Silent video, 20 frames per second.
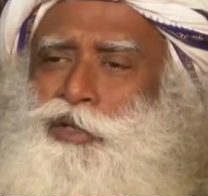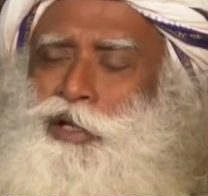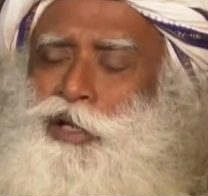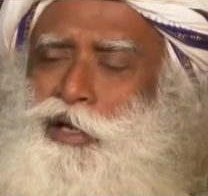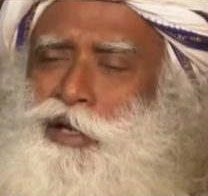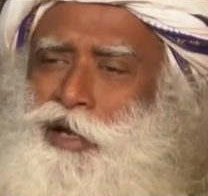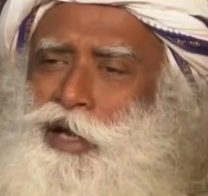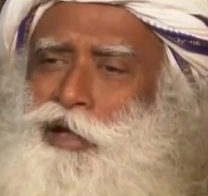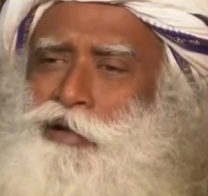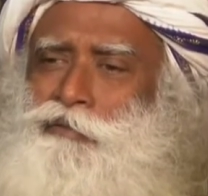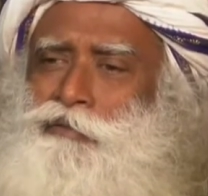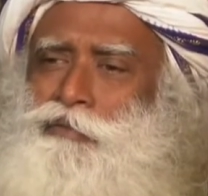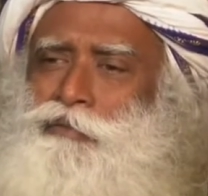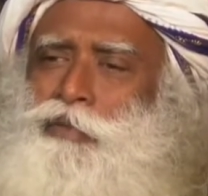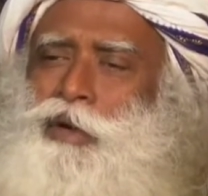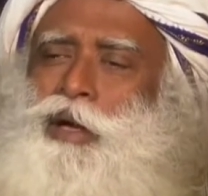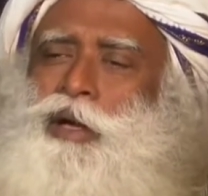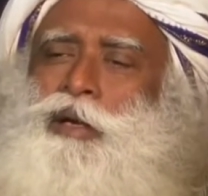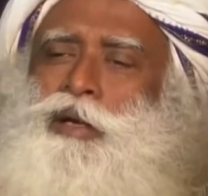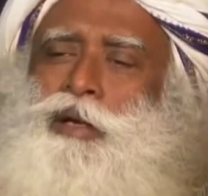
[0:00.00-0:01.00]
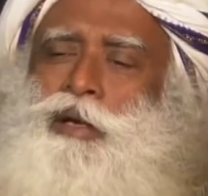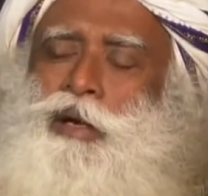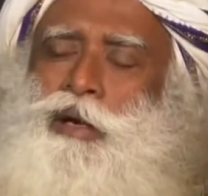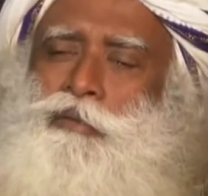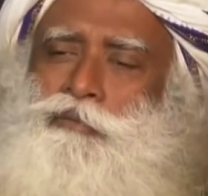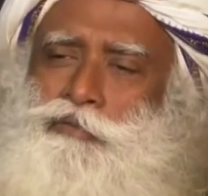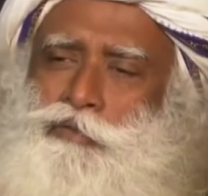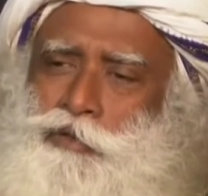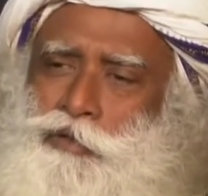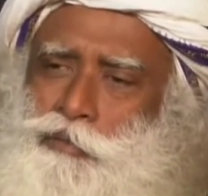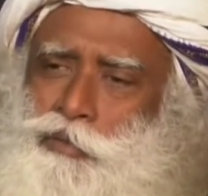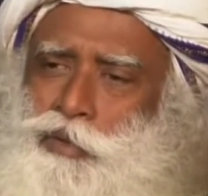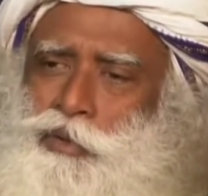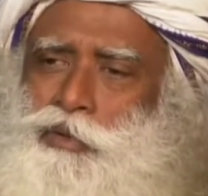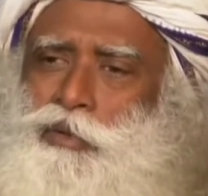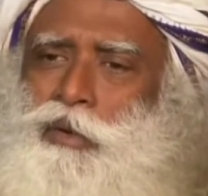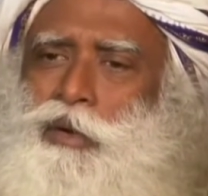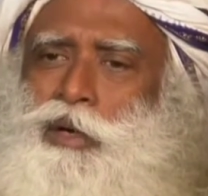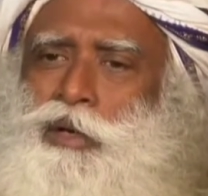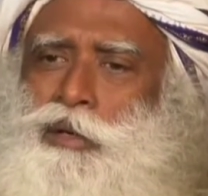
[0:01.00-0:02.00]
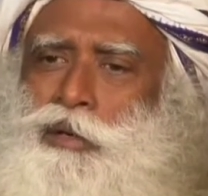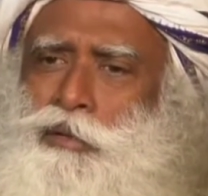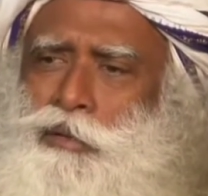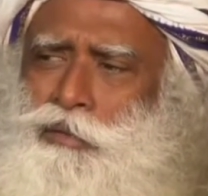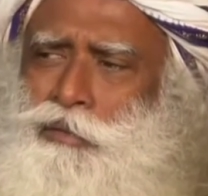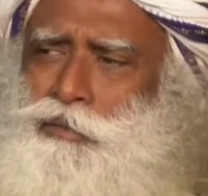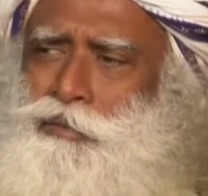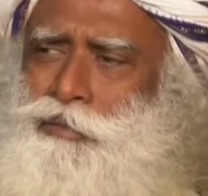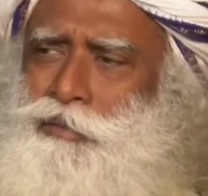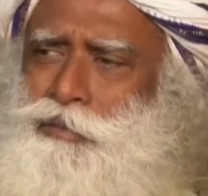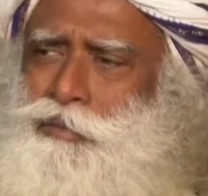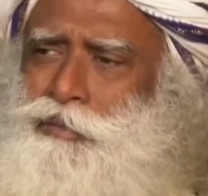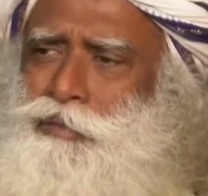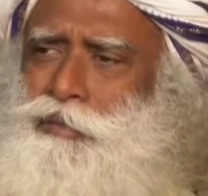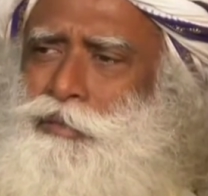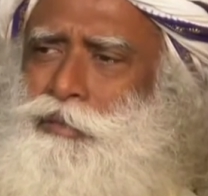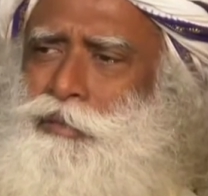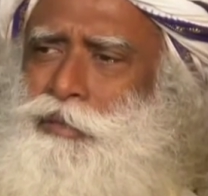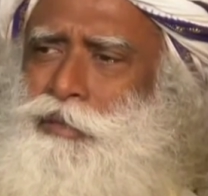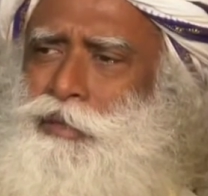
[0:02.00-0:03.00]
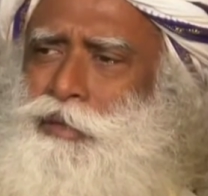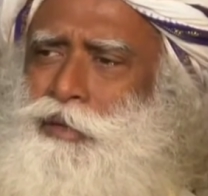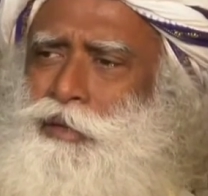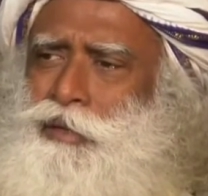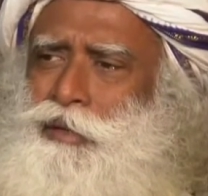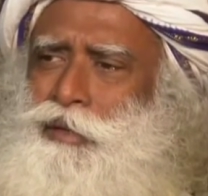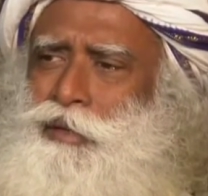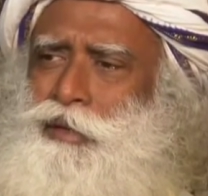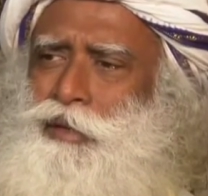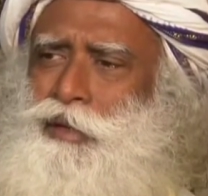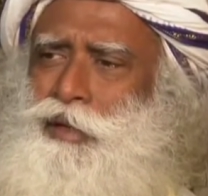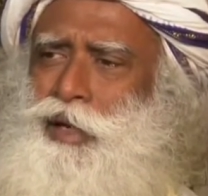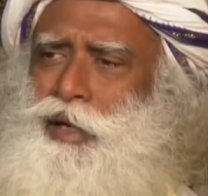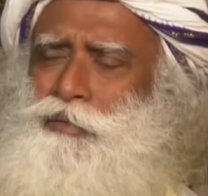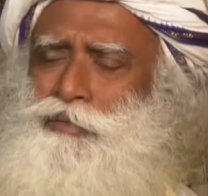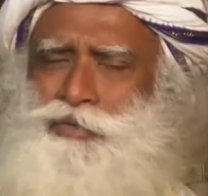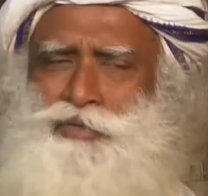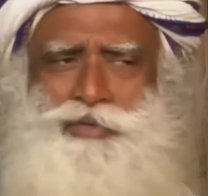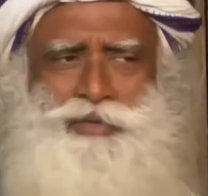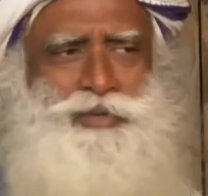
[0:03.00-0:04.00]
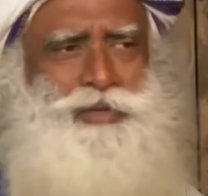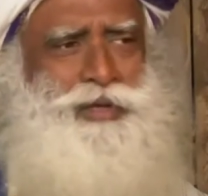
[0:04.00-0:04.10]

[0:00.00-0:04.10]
the grave, very comfortable you are, Have you seen